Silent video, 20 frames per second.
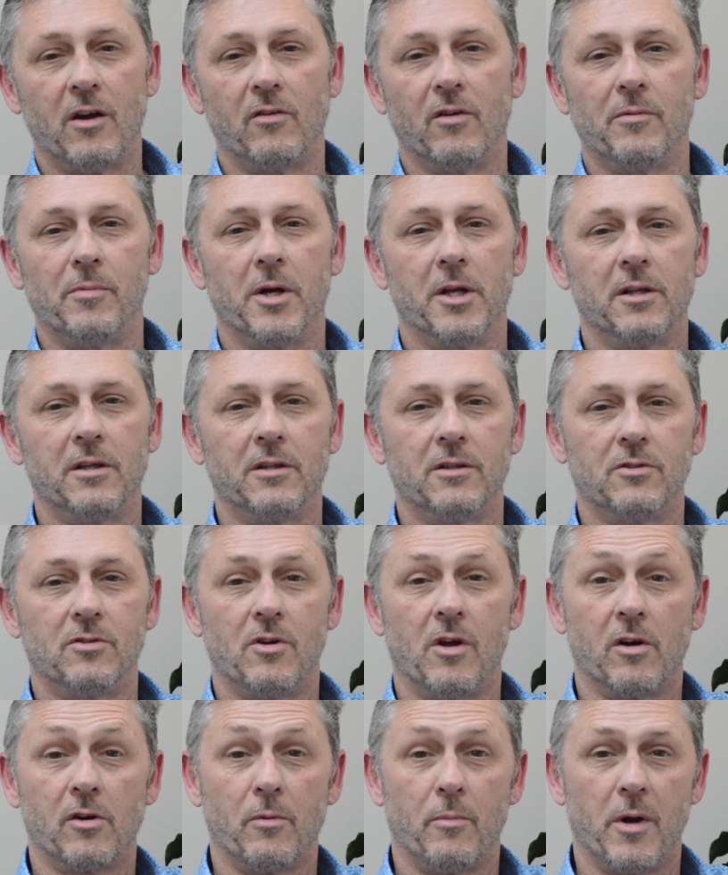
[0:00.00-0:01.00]
everybody, this is
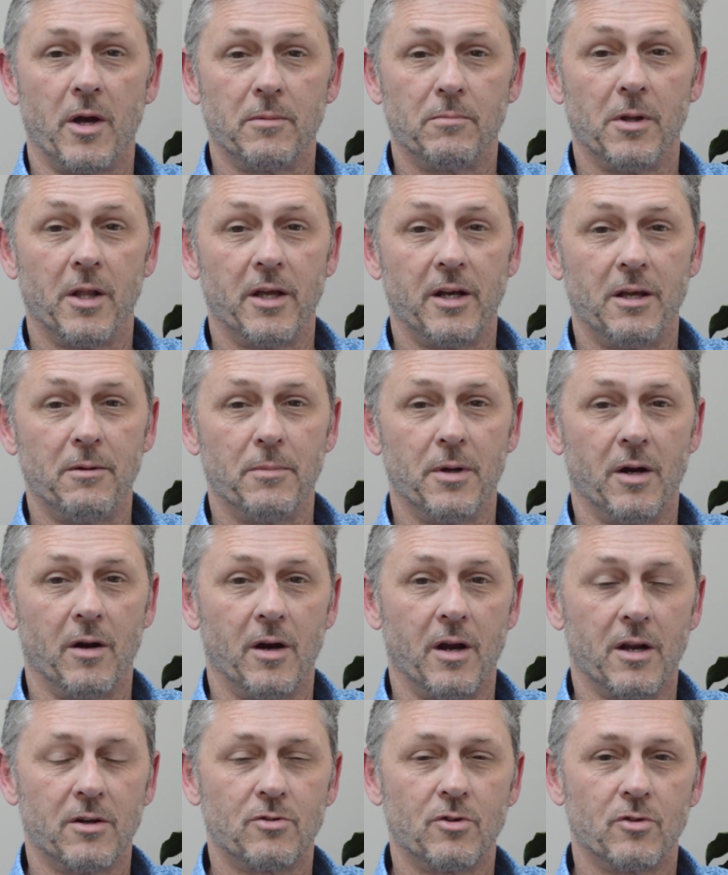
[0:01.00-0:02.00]
Dr. Mike Blaney,
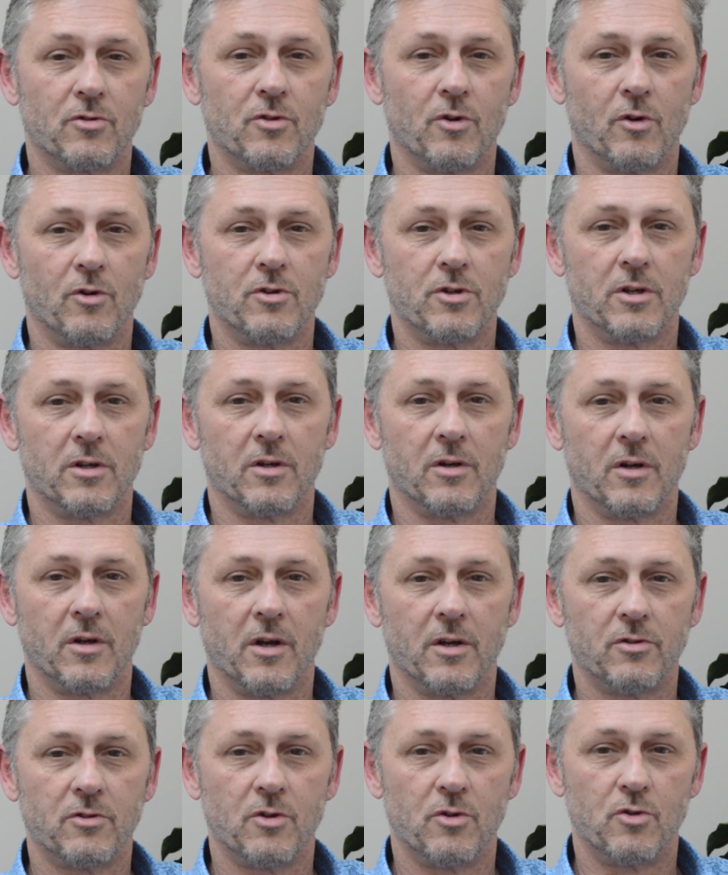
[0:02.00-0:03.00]
bariatric surgeon in
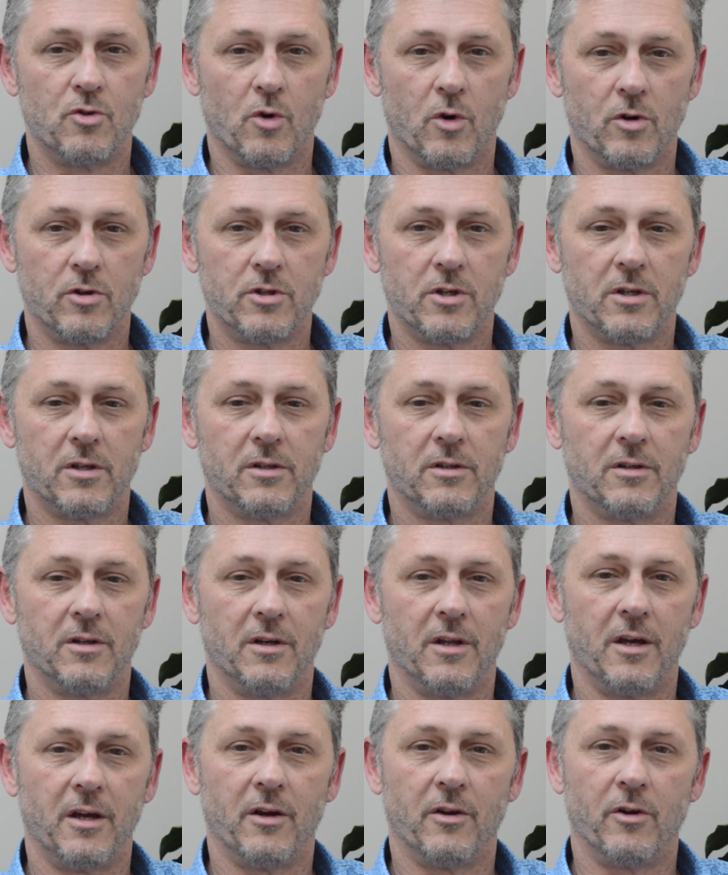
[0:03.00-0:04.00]
Augusta, Georgia.
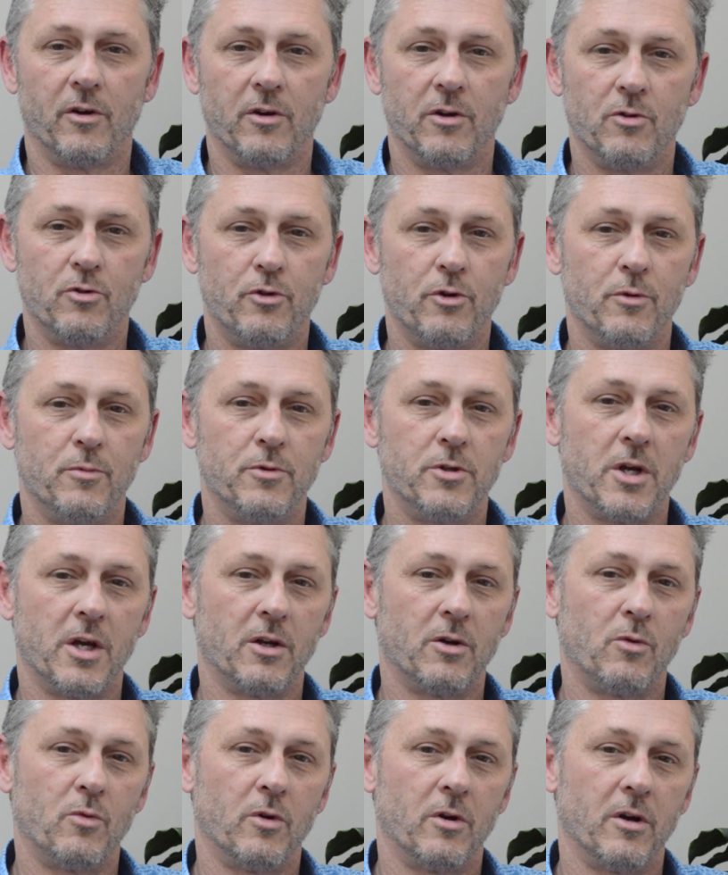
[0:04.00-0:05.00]
Today on our YouTube
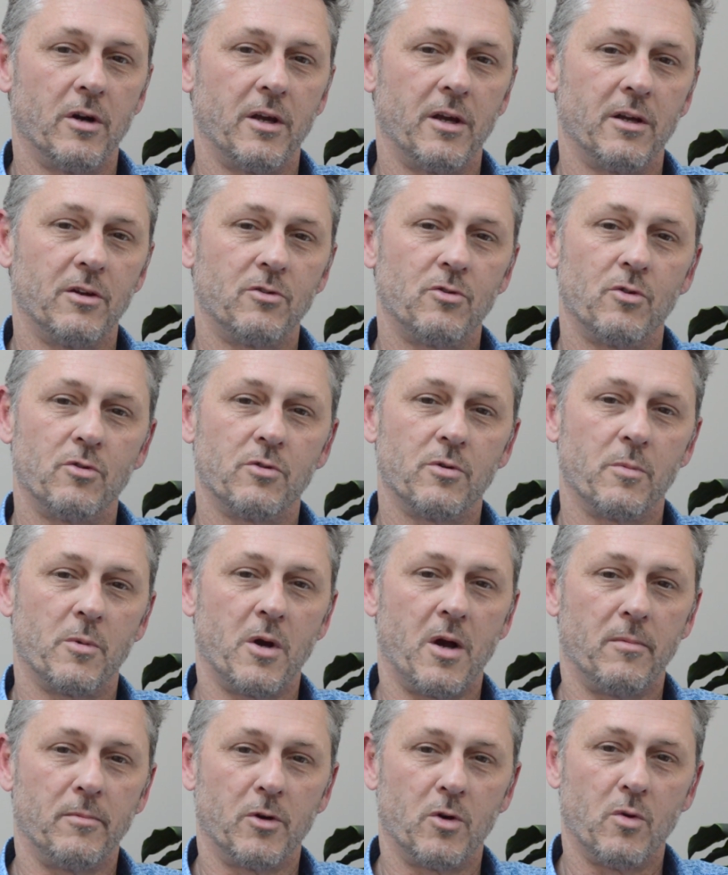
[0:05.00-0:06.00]
channel, we're going to answer some
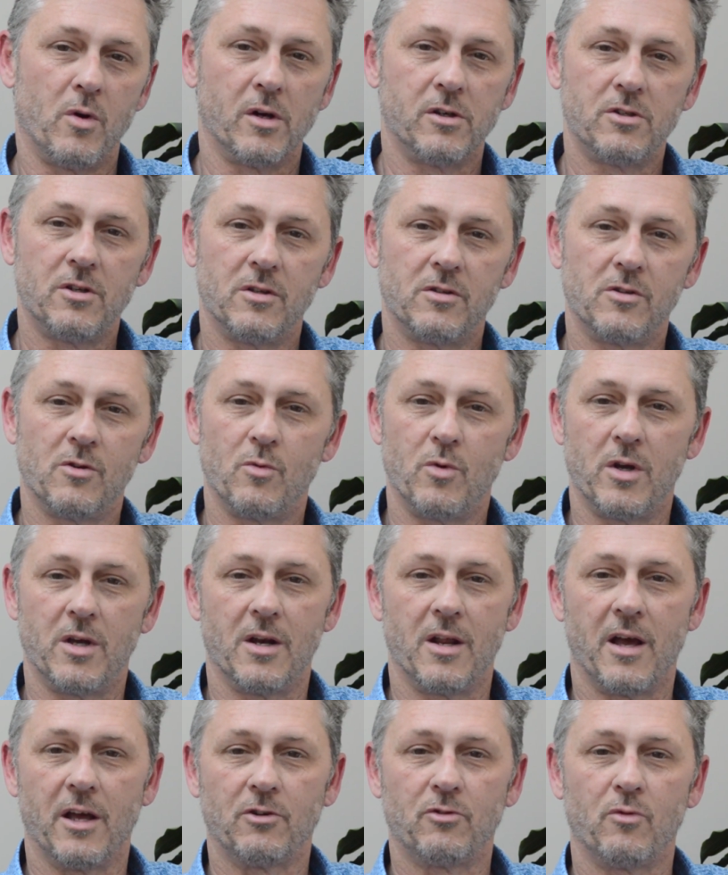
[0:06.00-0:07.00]
common questions that we
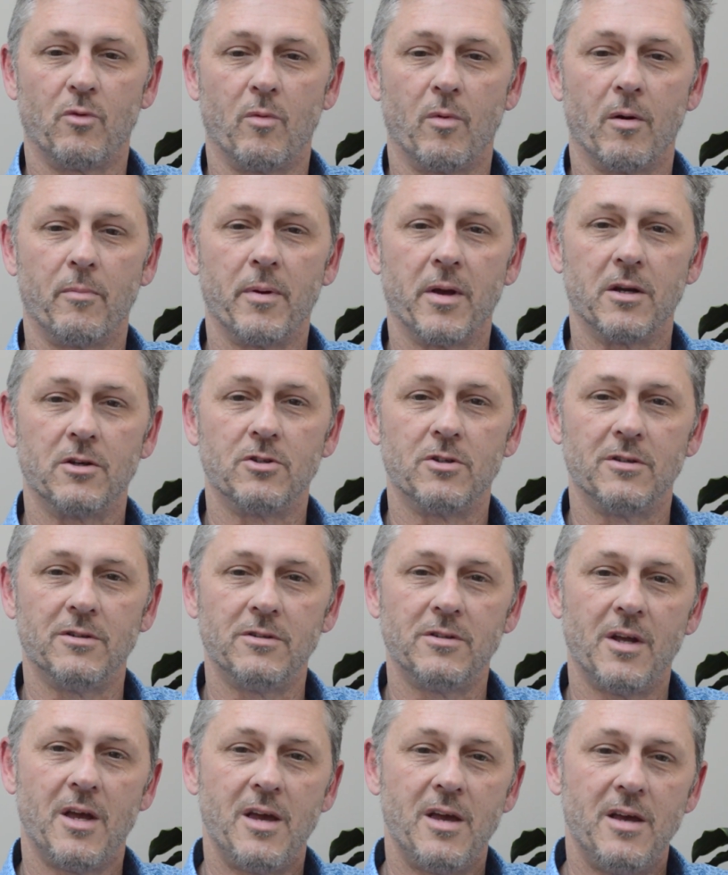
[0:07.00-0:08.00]
get asked from our
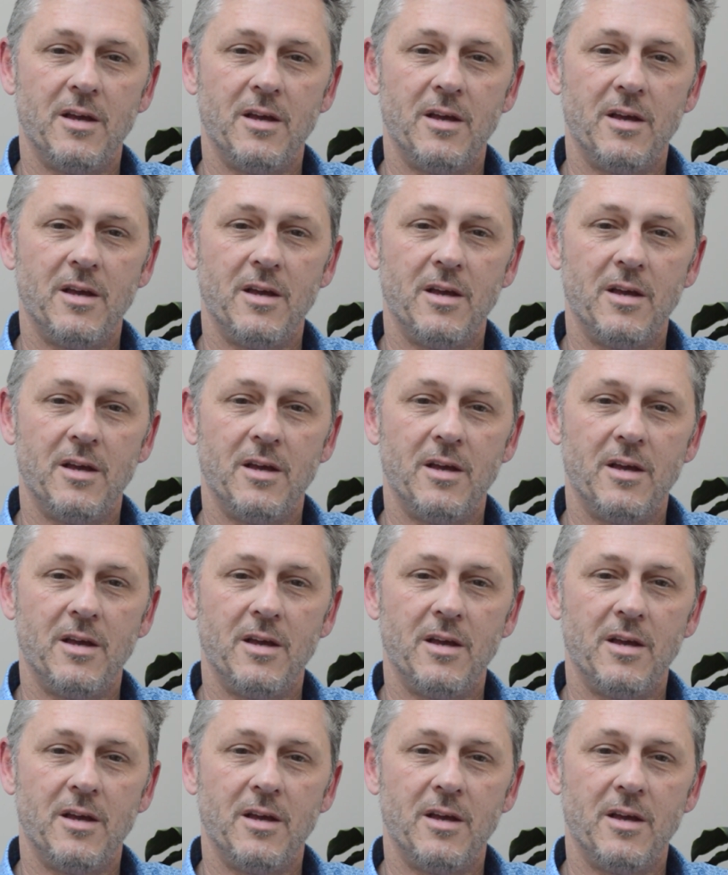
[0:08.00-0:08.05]
patients.